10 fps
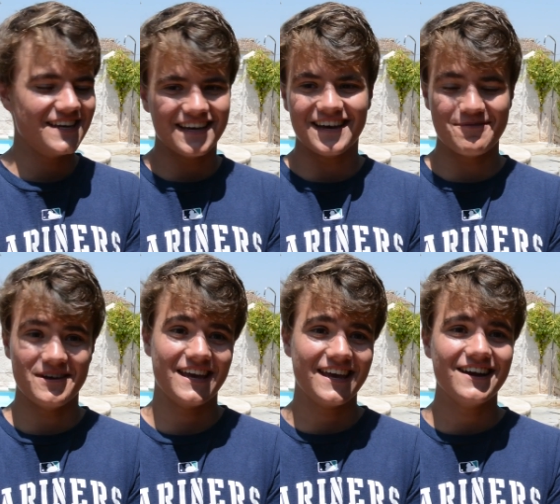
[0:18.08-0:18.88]
day
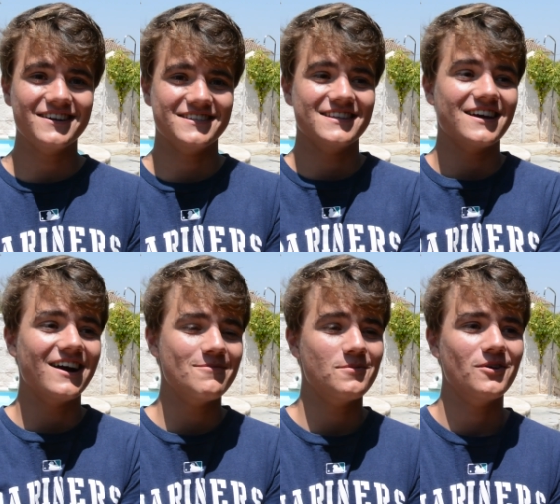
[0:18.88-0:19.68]
coming here to the
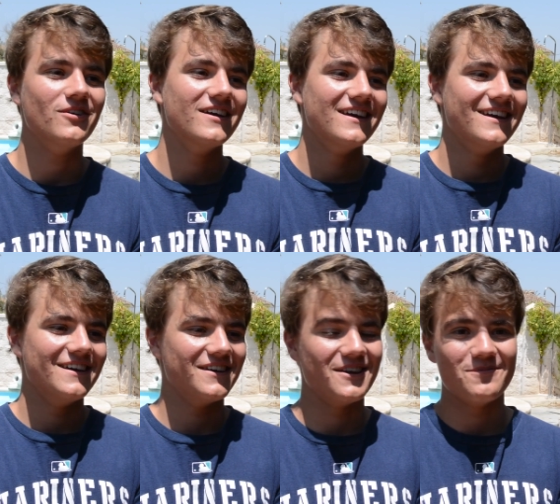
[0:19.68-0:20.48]
Campo,
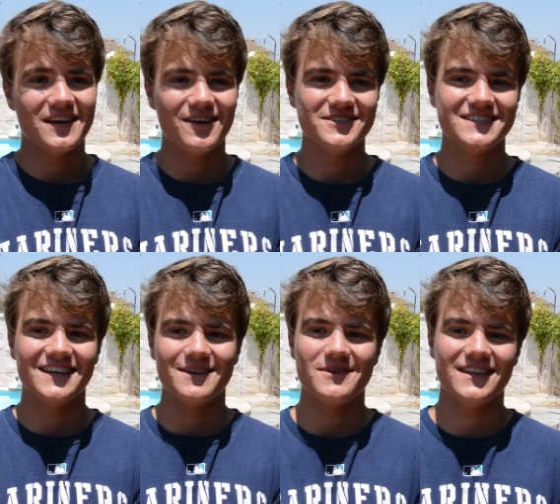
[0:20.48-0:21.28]
you know, Miguel was
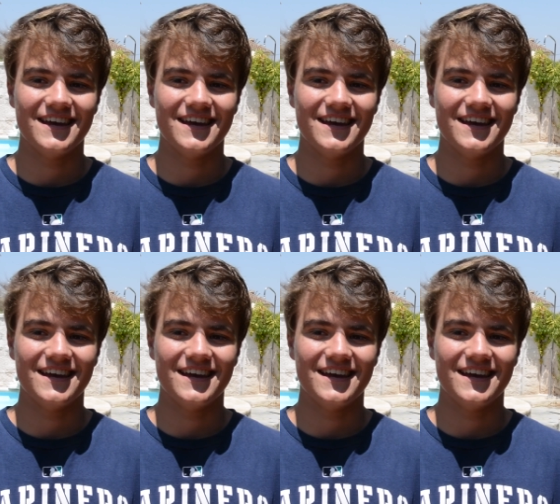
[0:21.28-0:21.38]
telling me